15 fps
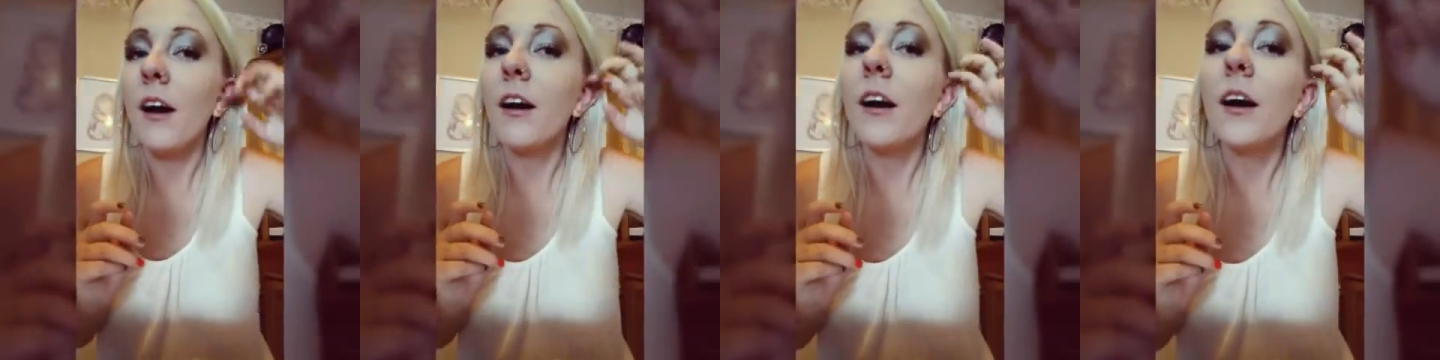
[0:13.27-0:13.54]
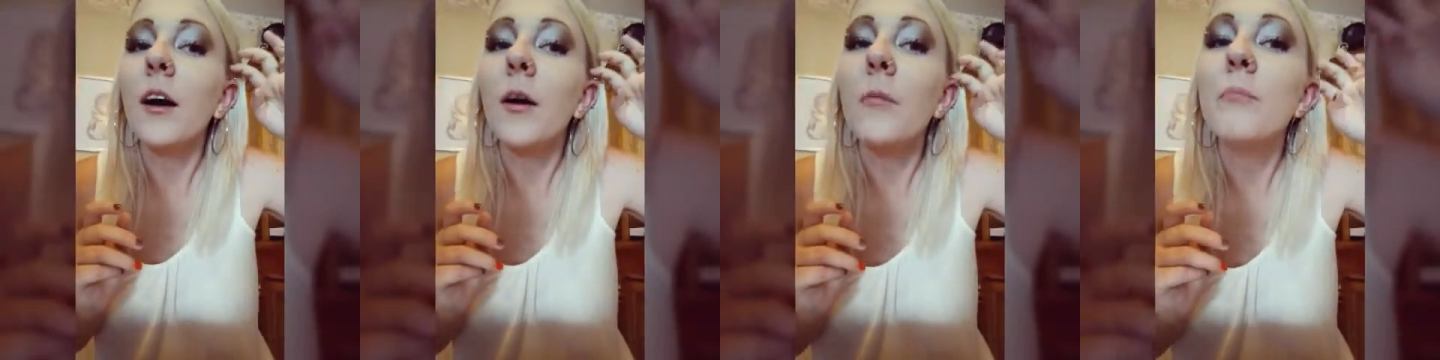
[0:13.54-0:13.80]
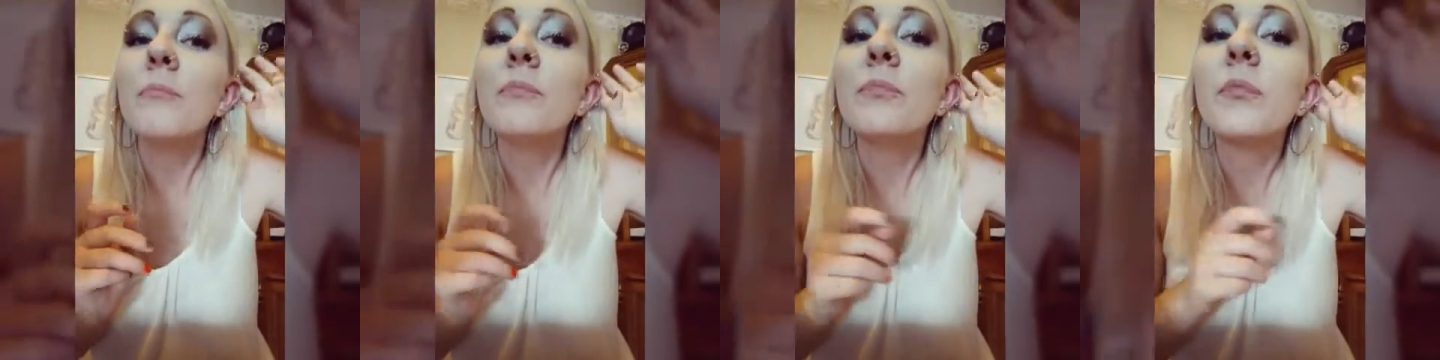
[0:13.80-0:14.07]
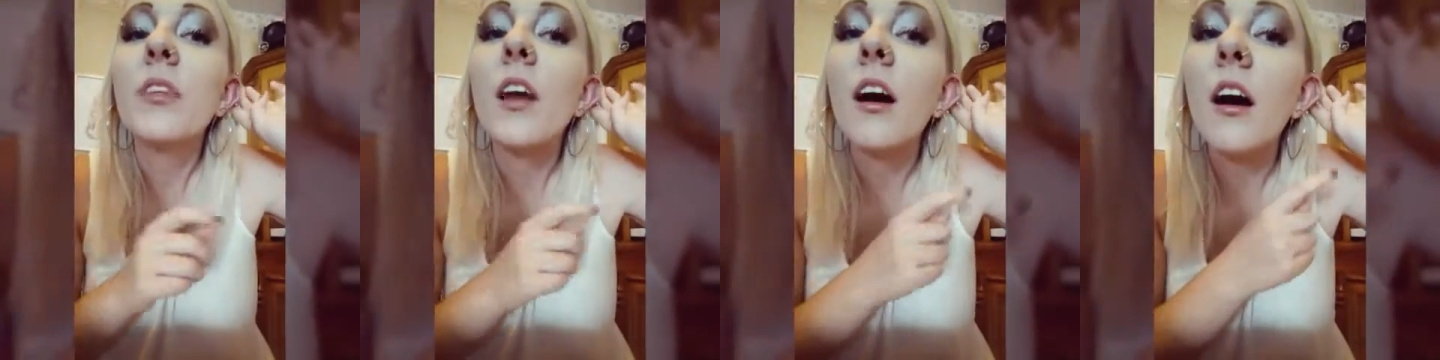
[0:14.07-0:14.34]

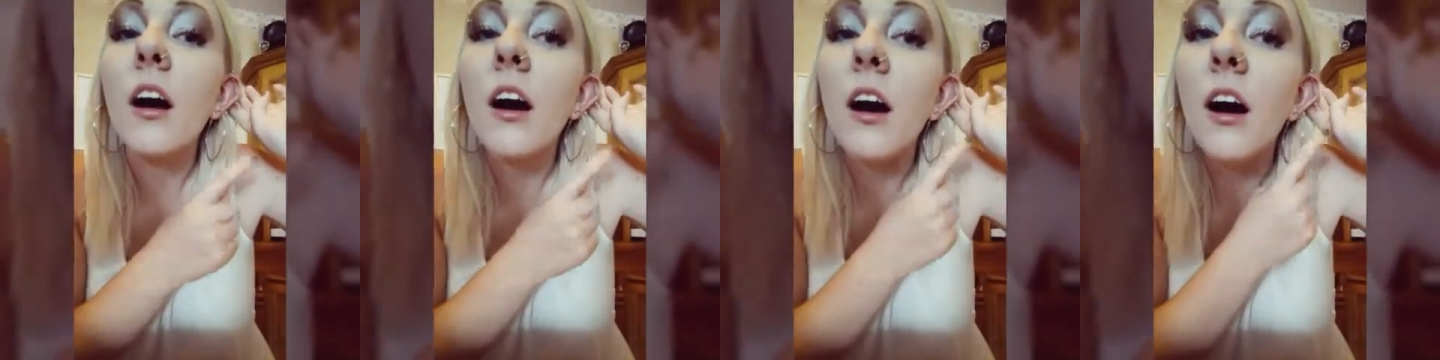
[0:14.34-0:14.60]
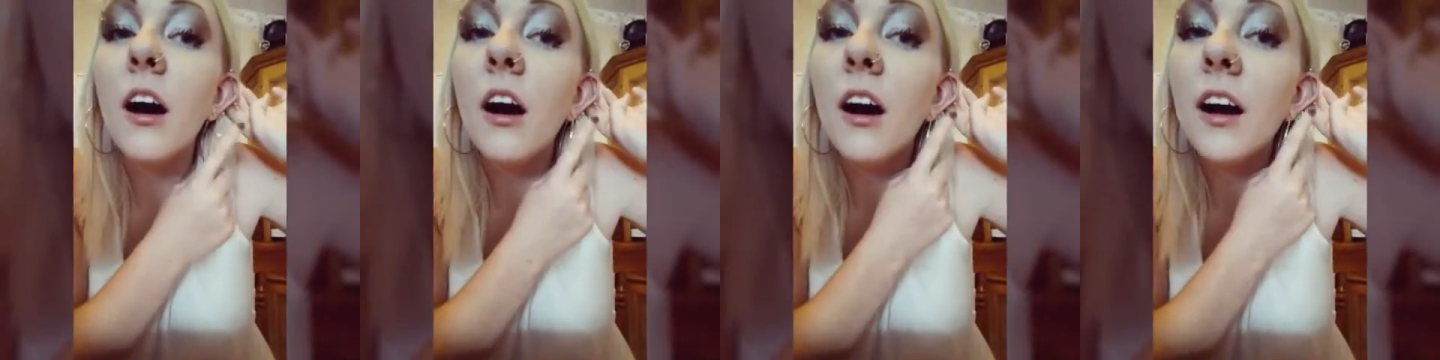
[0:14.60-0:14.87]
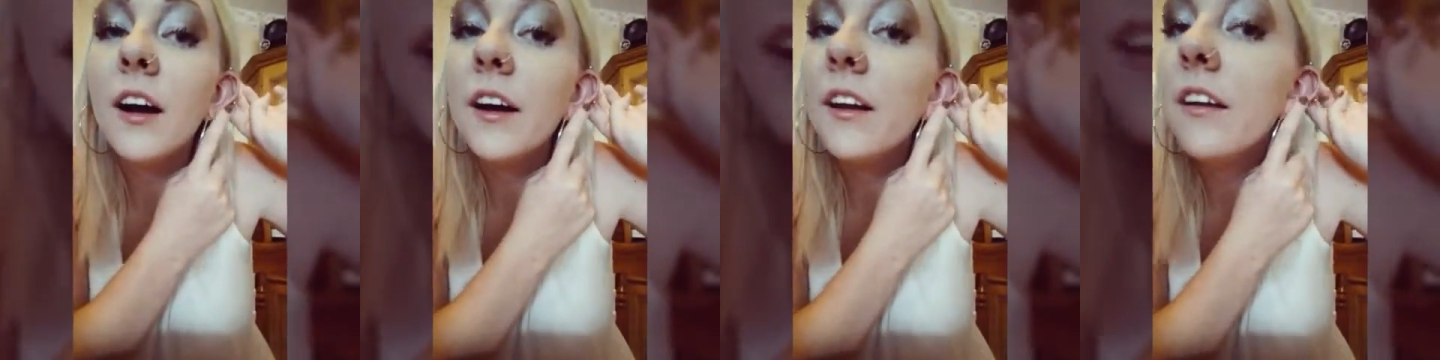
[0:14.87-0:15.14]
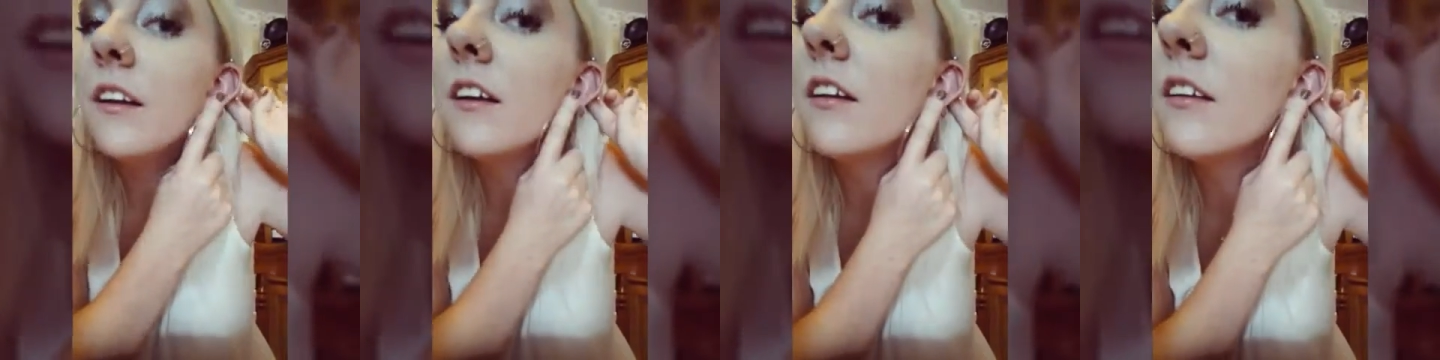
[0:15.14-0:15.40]
um,
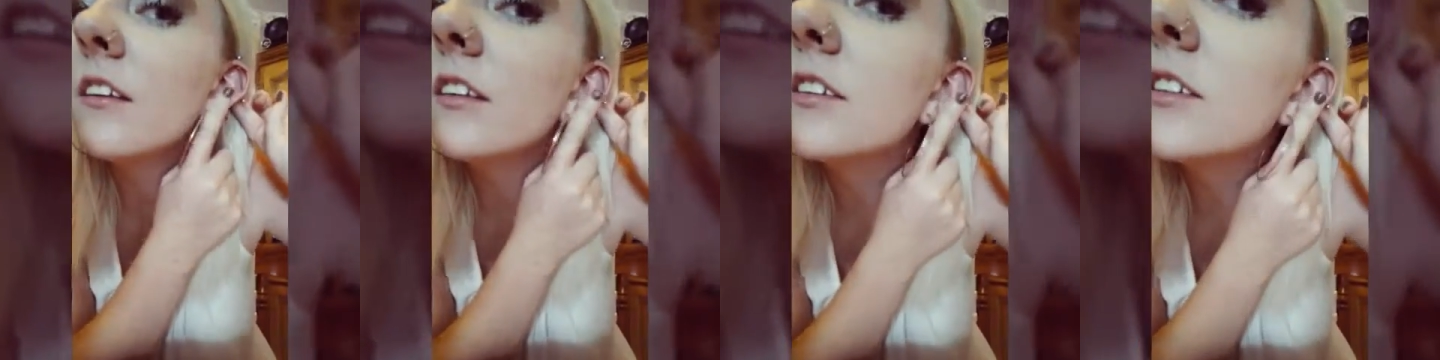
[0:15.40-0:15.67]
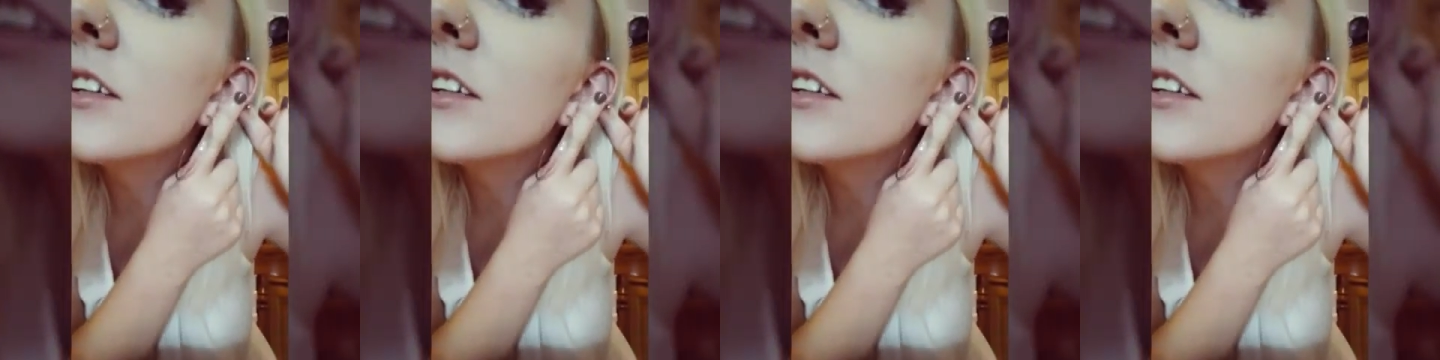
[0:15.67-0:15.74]
on the